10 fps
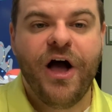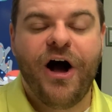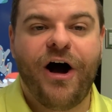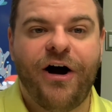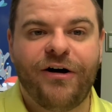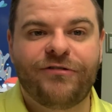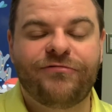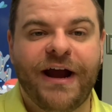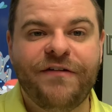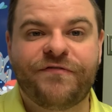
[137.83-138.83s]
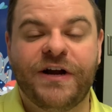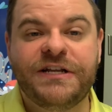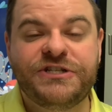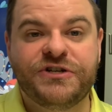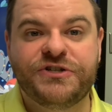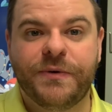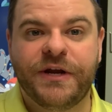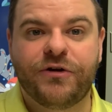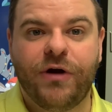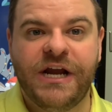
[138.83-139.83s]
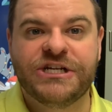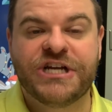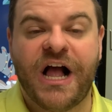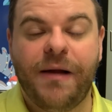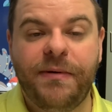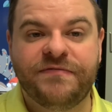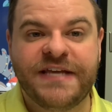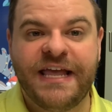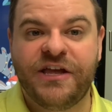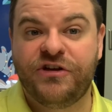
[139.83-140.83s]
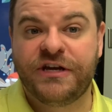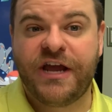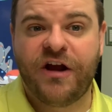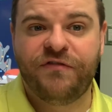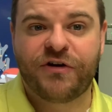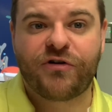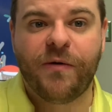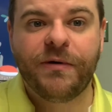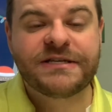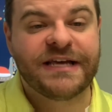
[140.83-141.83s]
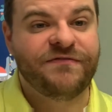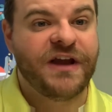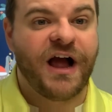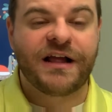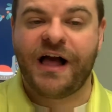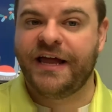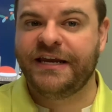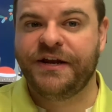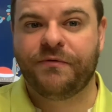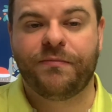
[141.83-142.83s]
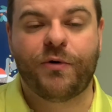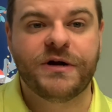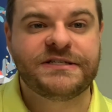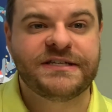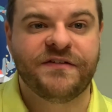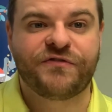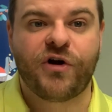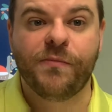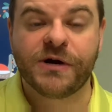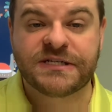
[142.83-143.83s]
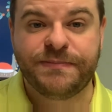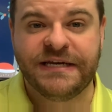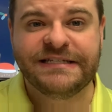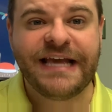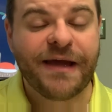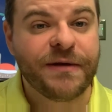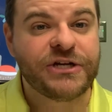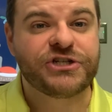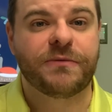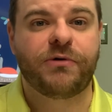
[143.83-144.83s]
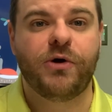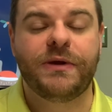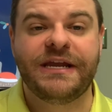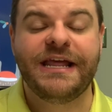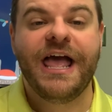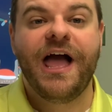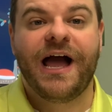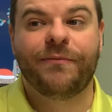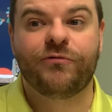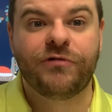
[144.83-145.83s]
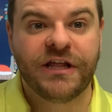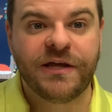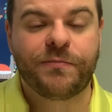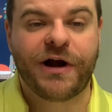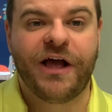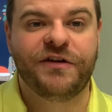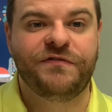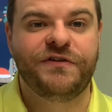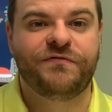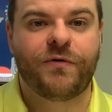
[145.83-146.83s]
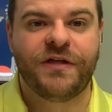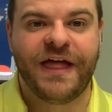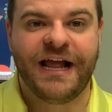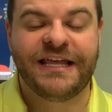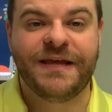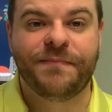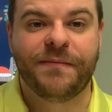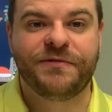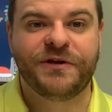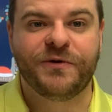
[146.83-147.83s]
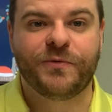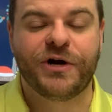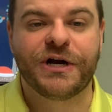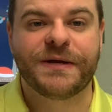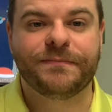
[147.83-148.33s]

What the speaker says: All right, friends, you're doing a great job of taking good care of your Chromebooks. I've not gotten any reports of Chromebooks being damaged or broken. I'm really proud of you for that. Keep up the good work.